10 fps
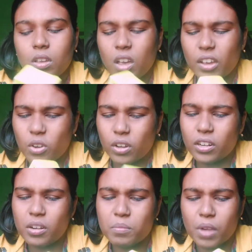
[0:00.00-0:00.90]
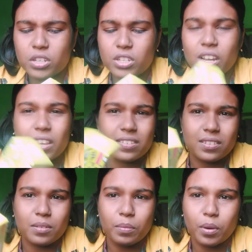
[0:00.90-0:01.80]
I got it in much less
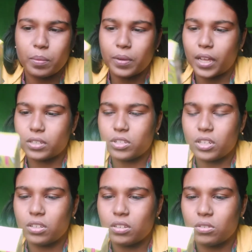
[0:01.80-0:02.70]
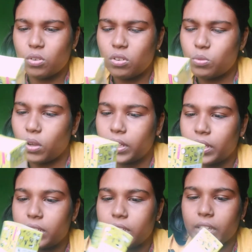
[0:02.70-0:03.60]
in purple, actually, not
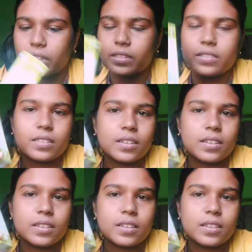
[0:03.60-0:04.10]
180, I guess.